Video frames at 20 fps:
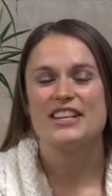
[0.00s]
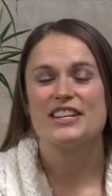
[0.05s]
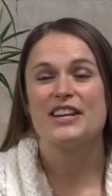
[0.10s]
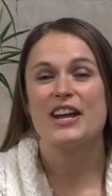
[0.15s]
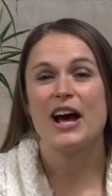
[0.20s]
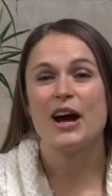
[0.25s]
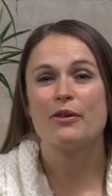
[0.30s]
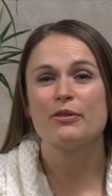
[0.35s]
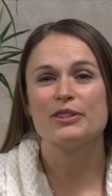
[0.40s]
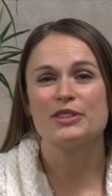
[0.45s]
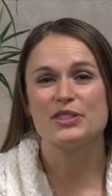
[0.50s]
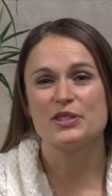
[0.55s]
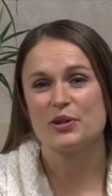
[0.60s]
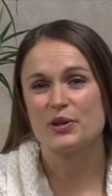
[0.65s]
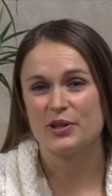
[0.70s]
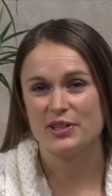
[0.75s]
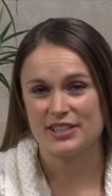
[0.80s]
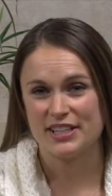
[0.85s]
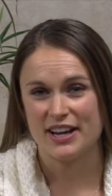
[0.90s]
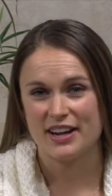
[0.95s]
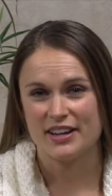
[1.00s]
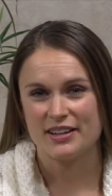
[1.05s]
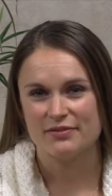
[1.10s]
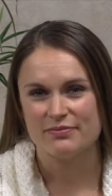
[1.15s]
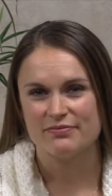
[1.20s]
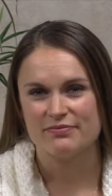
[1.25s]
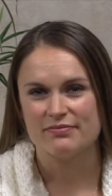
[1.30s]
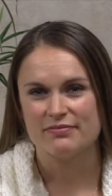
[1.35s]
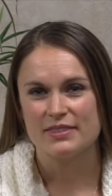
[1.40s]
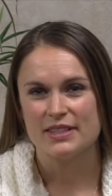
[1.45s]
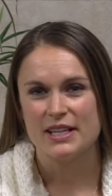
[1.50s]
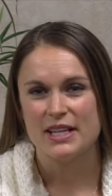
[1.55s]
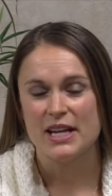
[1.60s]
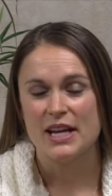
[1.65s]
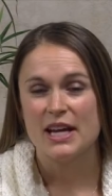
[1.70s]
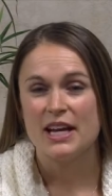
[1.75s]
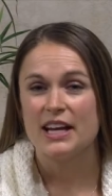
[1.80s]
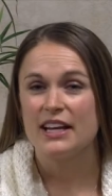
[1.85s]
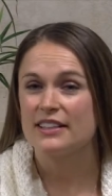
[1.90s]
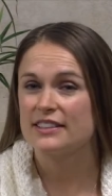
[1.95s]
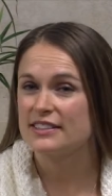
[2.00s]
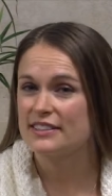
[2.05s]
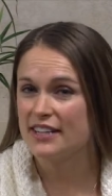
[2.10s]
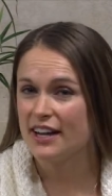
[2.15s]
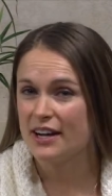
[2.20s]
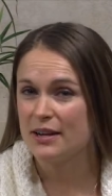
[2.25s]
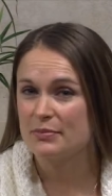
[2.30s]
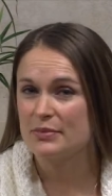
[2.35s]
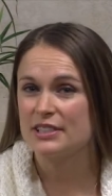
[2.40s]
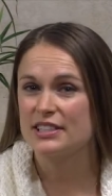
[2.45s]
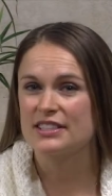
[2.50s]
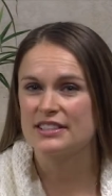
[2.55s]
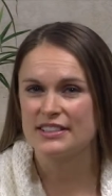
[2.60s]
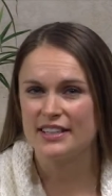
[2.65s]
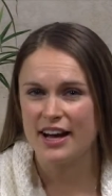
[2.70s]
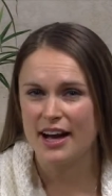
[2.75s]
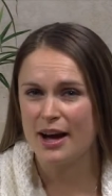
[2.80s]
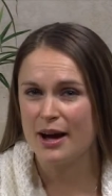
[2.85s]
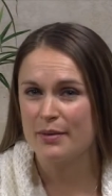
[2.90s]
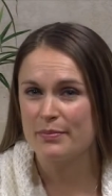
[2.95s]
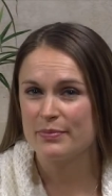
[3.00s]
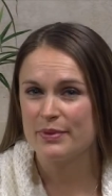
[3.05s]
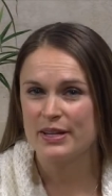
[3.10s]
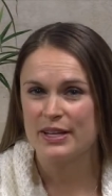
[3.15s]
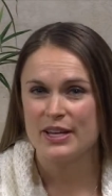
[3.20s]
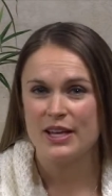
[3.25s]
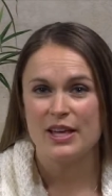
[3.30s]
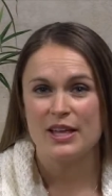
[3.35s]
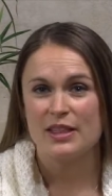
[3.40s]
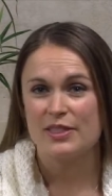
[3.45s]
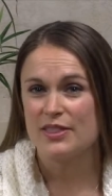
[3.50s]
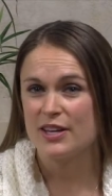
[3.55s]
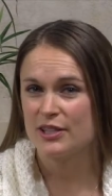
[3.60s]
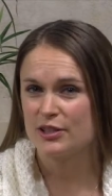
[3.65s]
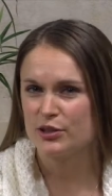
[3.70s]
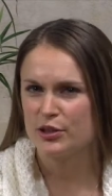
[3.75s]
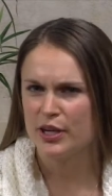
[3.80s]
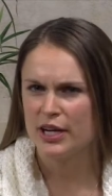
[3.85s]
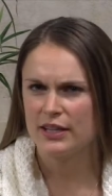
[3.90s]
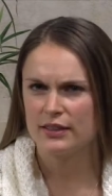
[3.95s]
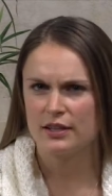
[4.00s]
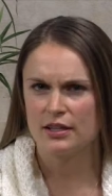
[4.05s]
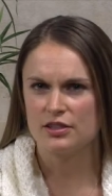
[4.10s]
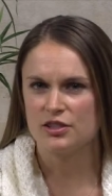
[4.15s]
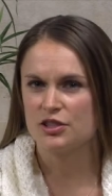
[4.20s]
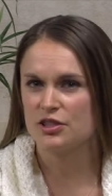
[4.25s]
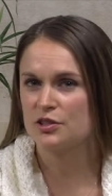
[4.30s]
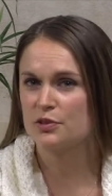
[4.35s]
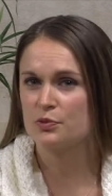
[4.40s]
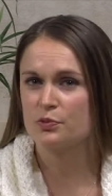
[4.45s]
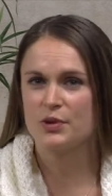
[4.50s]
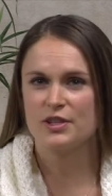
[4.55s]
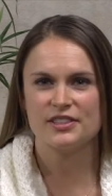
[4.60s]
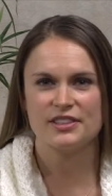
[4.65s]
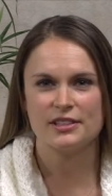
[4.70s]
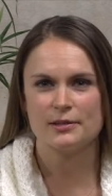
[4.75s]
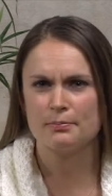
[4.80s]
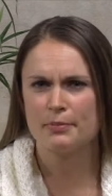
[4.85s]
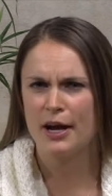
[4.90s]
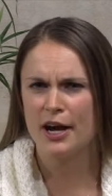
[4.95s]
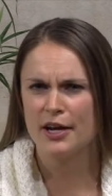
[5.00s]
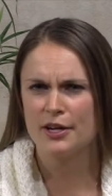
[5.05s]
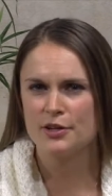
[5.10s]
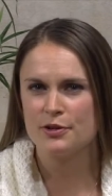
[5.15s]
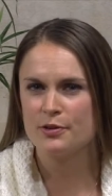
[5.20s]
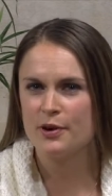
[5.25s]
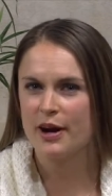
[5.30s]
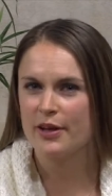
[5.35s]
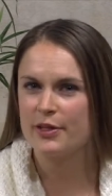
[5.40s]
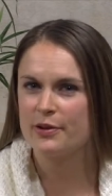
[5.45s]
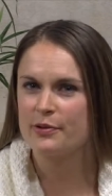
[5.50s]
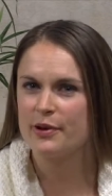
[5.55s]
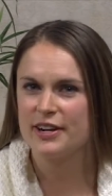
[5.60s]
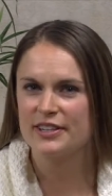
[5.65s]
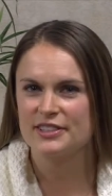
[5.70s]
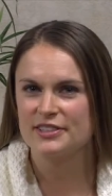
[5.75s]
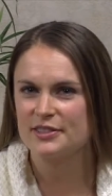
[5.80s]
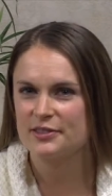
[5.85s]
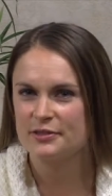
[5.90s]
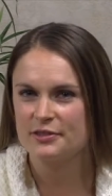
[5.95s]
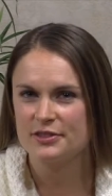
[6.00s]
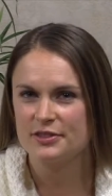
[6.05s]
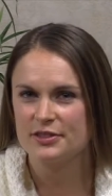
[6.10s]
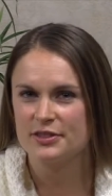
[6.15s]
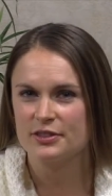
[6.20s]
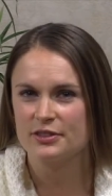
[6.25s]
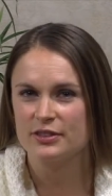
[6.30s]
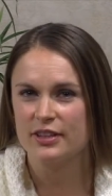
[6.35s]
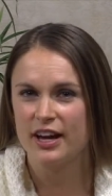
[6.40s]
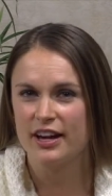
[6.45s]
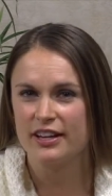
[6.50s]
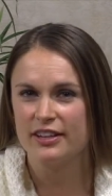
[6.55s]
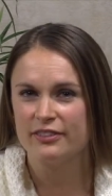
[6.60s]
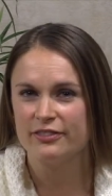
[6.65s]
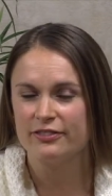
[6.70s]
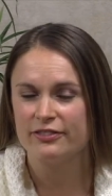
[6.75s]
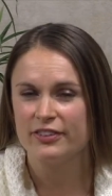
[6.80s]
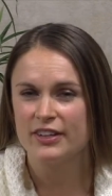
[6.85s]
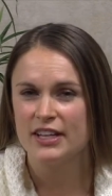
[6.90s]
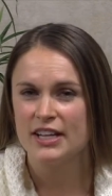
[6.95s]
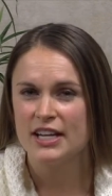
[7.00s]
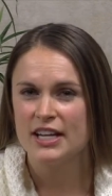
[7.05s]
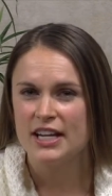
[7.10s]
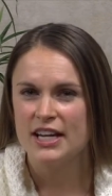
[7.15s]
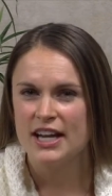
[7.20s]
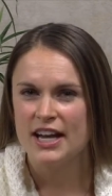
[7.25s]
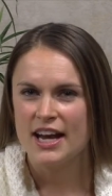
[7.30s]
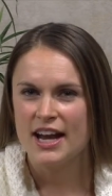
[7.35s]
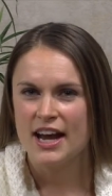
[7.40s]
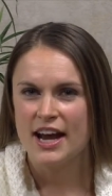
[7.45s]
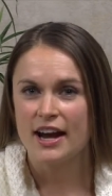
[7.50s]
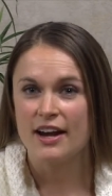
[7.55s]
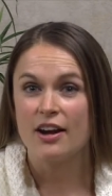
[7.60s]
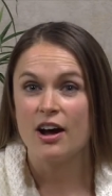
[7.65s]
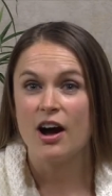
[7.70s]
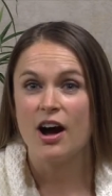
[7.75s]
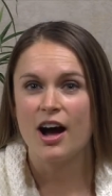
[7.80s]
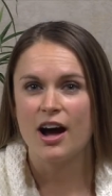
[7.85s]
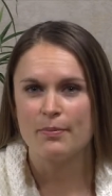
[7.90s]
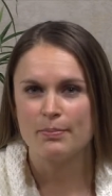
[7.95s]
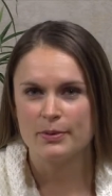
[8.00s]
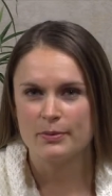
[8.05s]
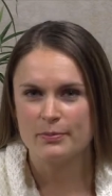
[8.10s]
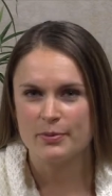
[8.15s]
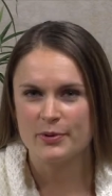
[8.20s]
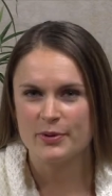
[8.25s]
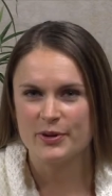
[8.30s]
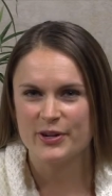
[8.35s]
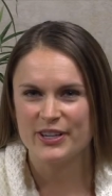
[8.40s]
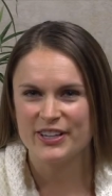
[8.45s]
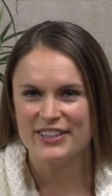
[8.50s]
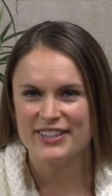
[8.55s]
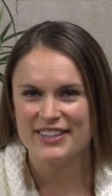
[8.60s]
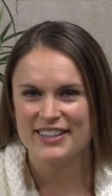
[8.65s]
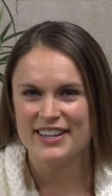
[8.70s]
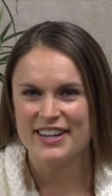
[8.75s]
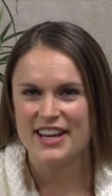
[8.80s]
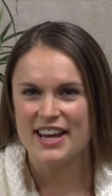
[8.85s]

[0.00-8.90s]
Now it's your time. It's time to stop that train that's just whizzing by you, otherwise known as your life, and hop aboard